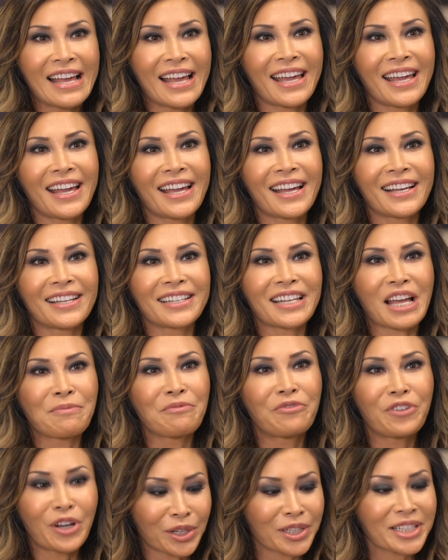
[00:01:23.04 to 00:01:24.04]
And
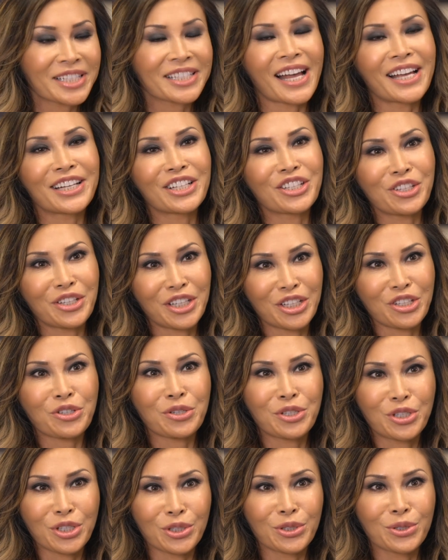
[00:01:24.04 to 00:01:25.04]
I'm very excited to
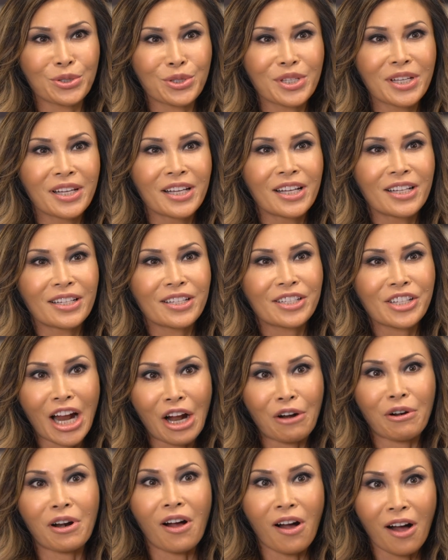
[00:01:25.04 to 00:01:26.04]
introduce
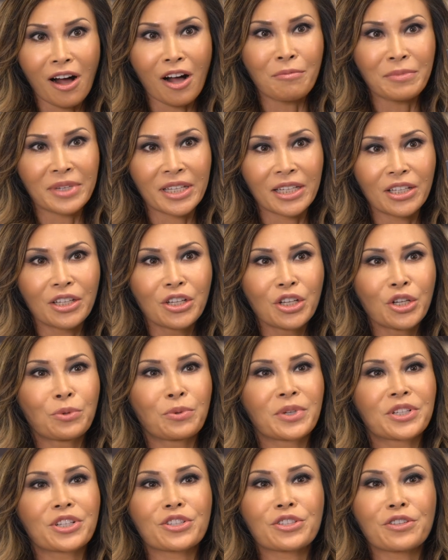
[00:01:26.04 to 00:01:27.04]
Chara Omni,
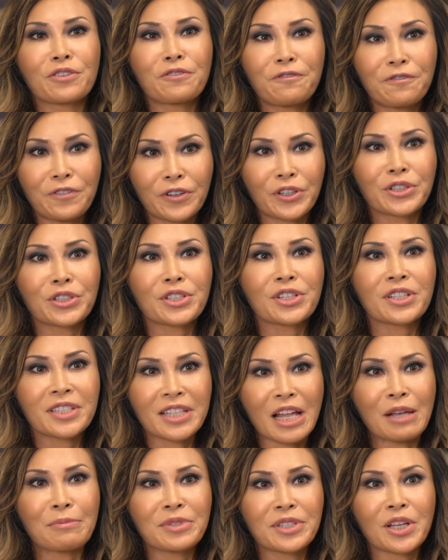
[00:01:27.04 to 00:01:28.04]
which is the first
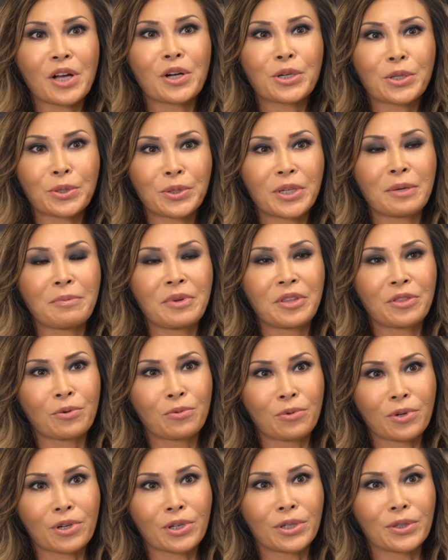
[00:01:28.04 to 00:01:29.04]
stem cell cream in the
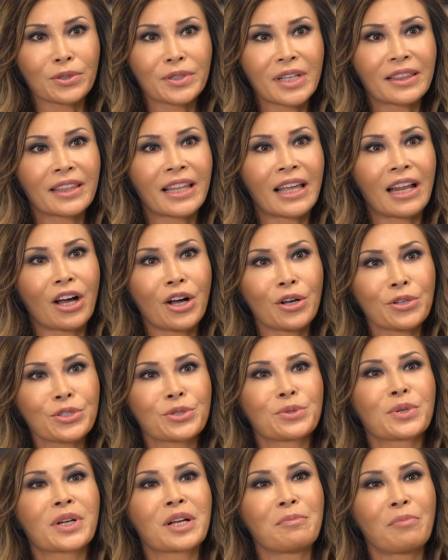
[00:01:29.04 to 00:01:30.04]
world that
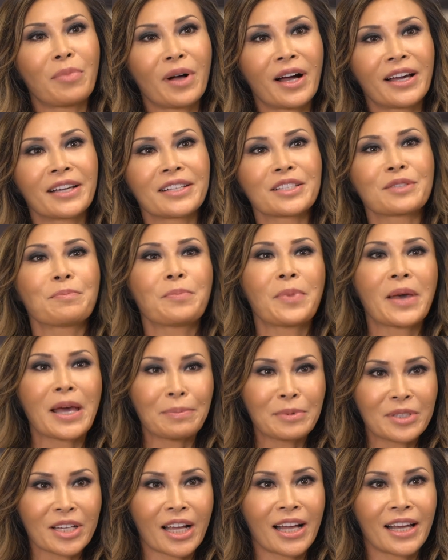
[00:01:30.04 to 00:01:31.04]
also combines
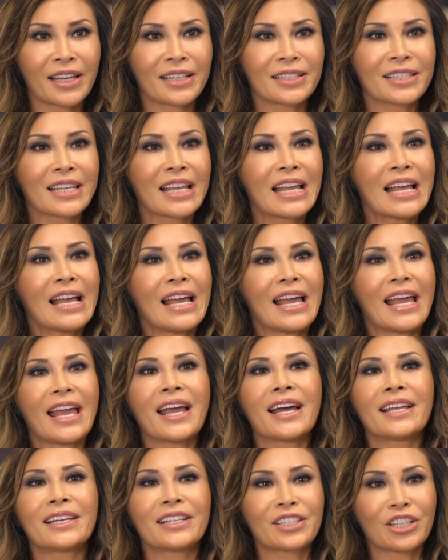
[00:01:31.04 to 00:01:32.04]
peptides
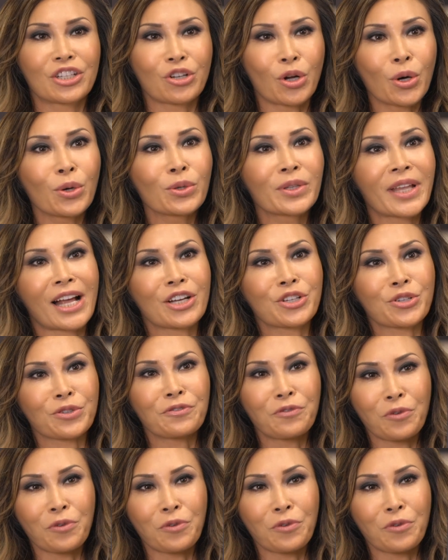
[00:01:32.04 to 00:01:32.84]
and is an all natural